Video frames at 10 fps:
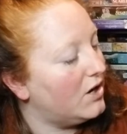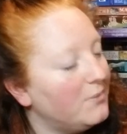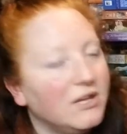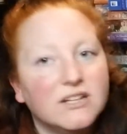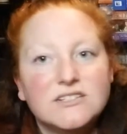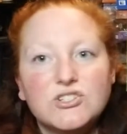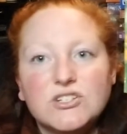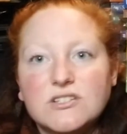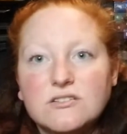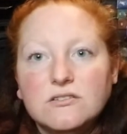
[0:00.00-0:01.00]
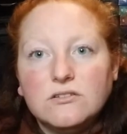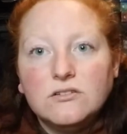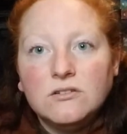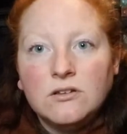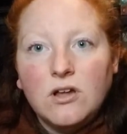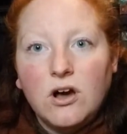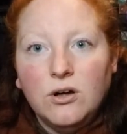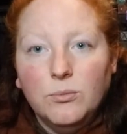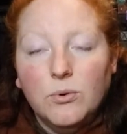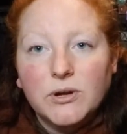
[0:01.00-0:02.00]
I mean, it's just
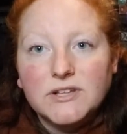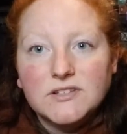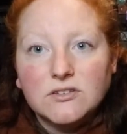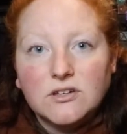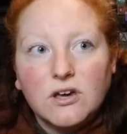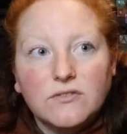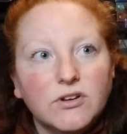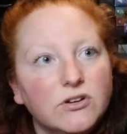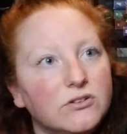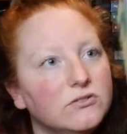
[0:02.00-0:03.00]
all boys on the cover.